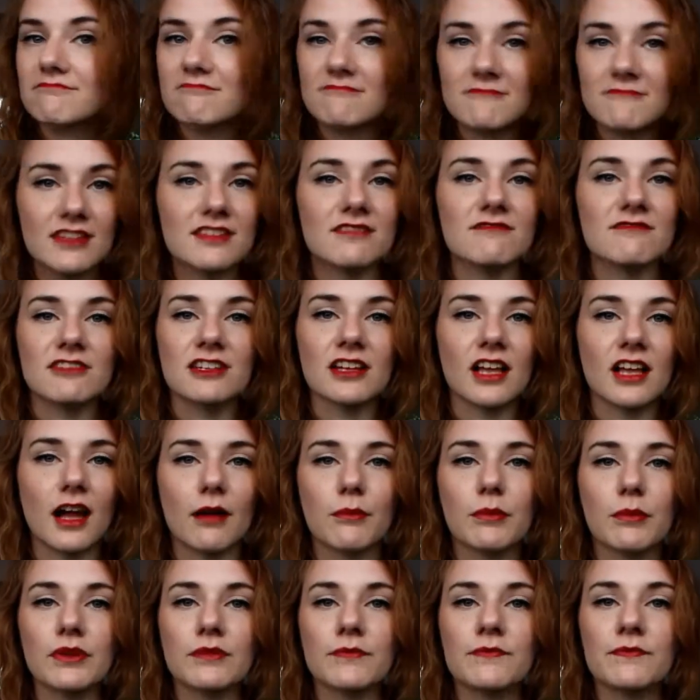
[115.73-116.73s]
doesn't really
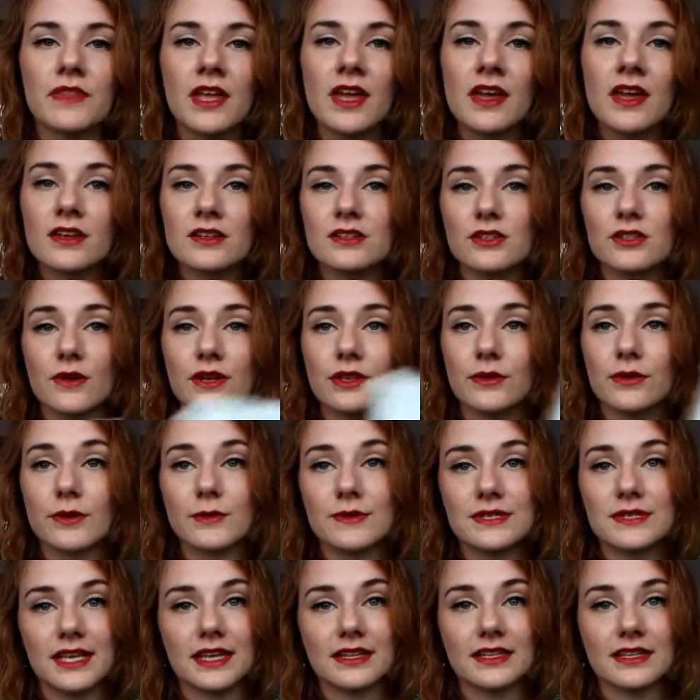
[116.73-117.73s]
happen. So I thought I
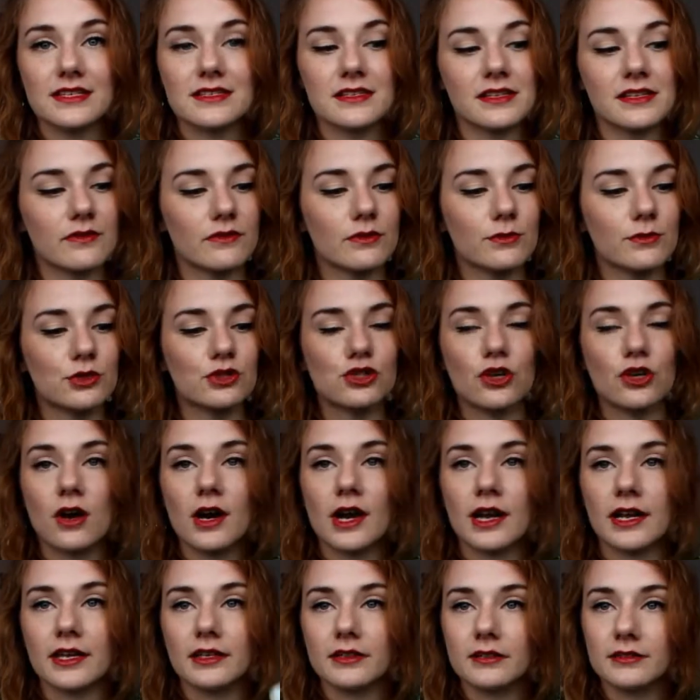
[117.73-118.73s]
would get these and give them a
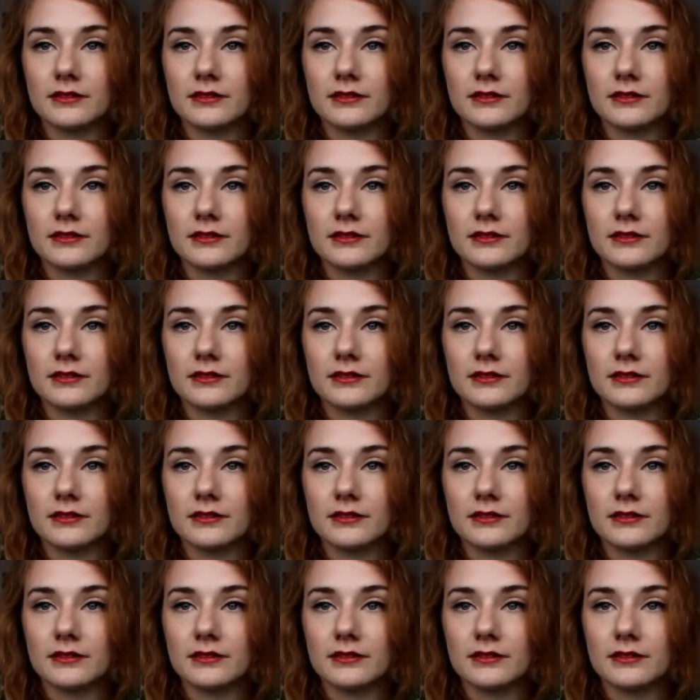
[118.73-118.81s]
try.